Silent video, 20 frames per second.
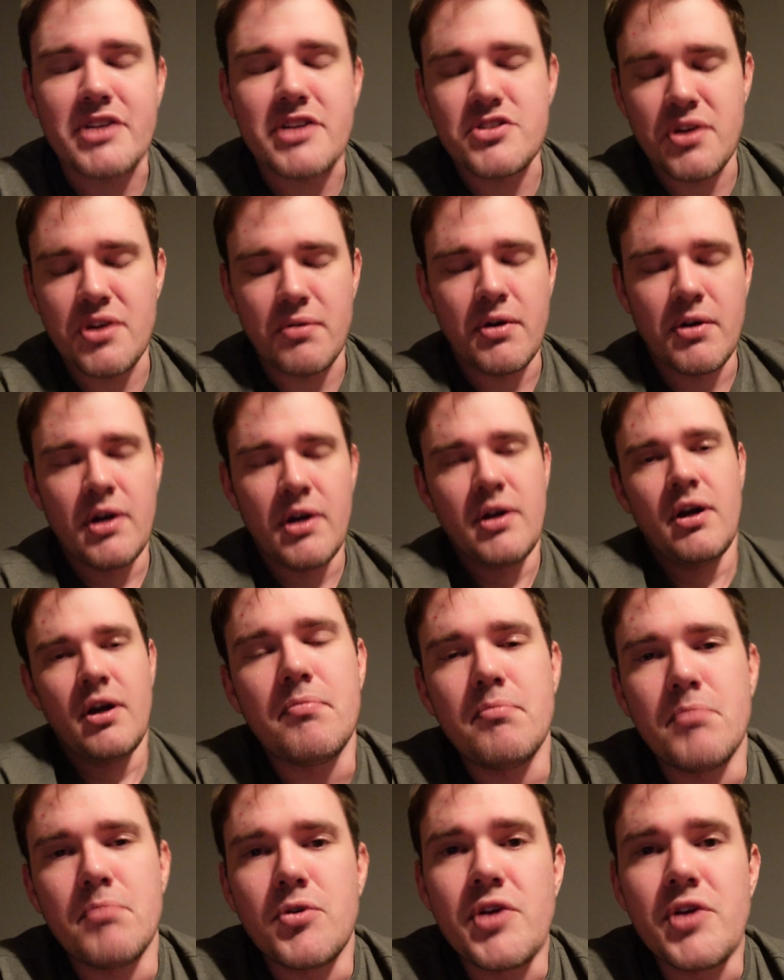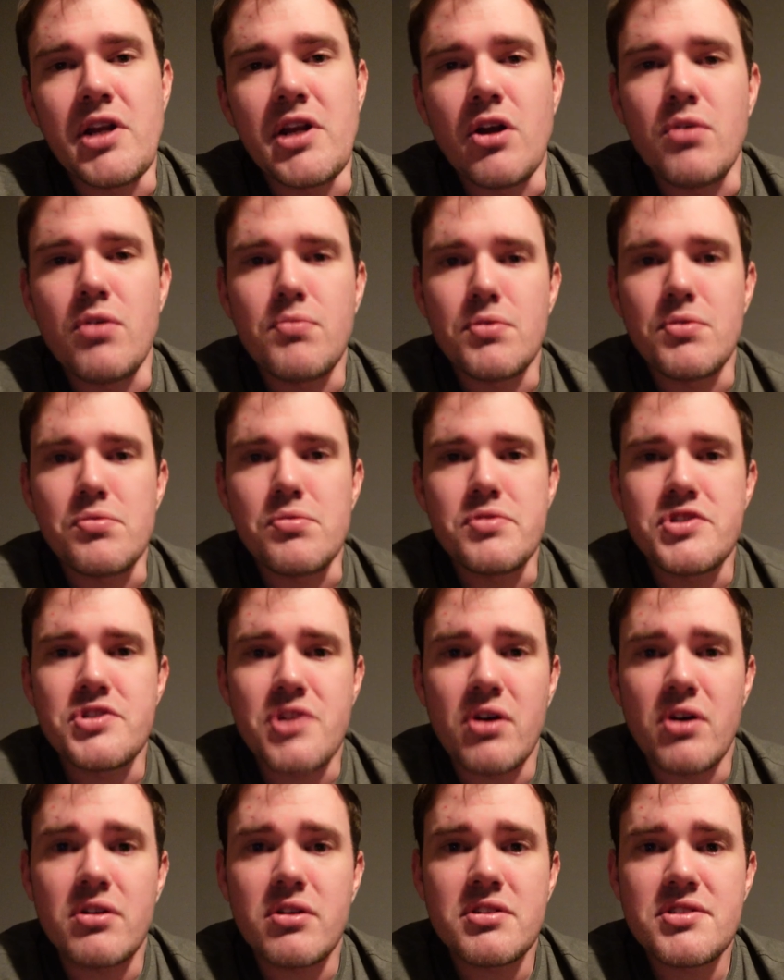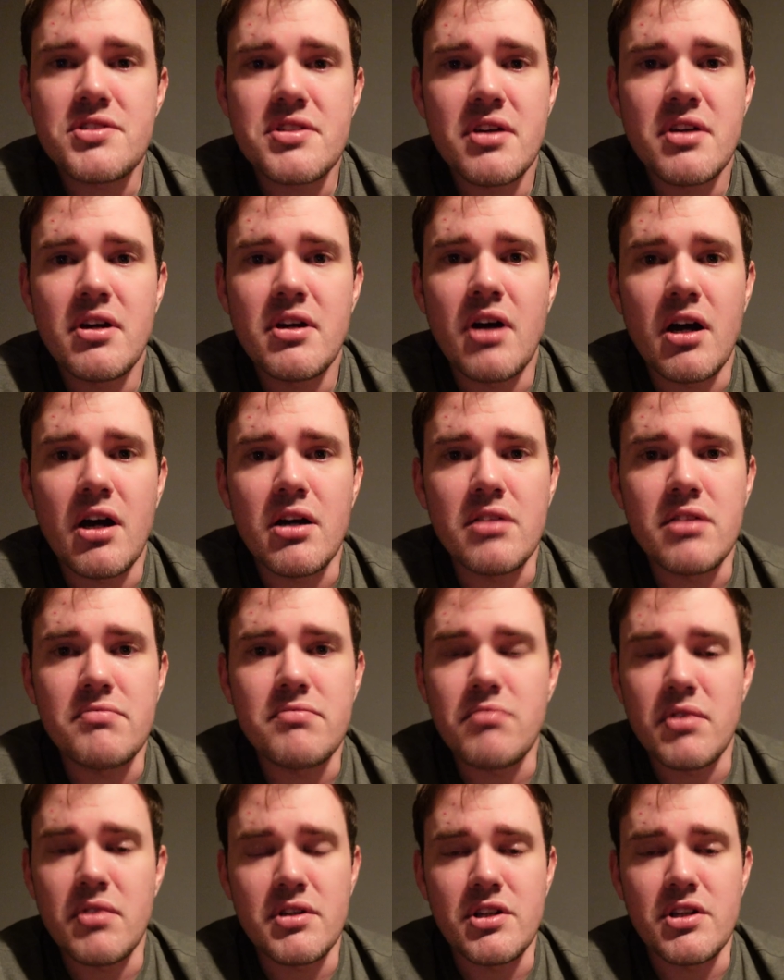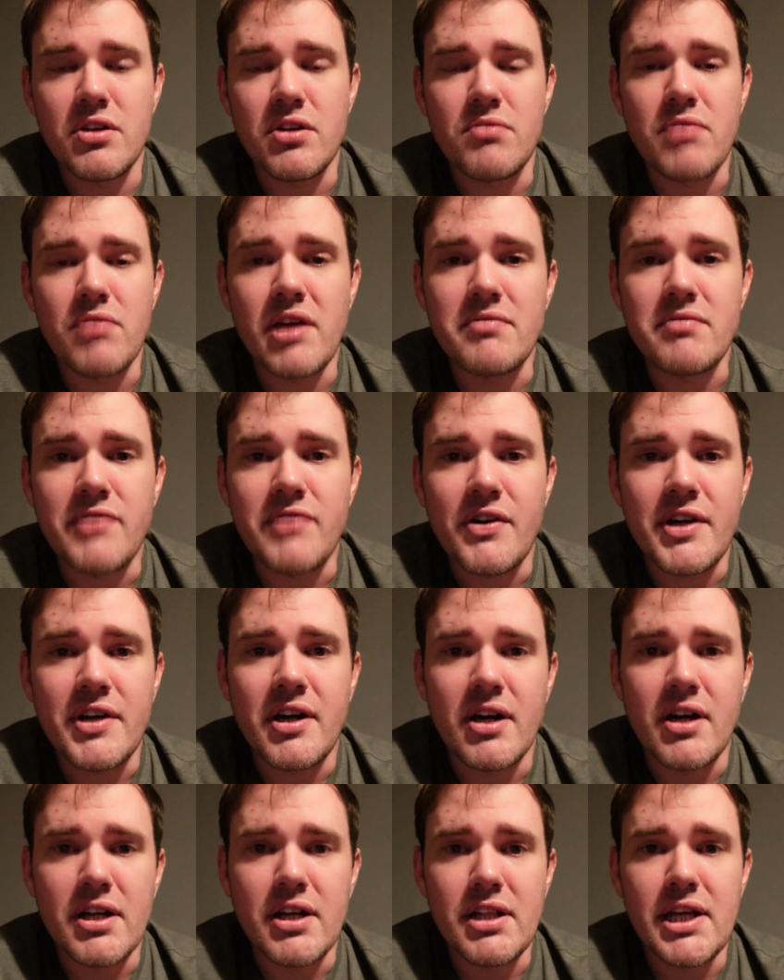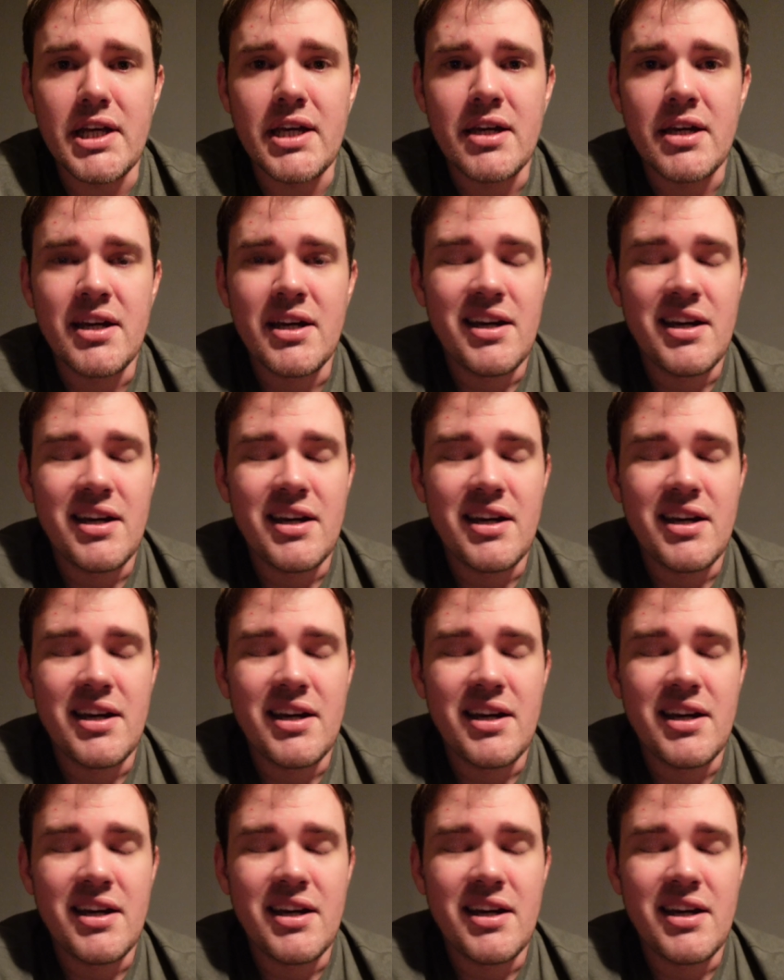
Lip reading: So merino wool socks, I rate very highly.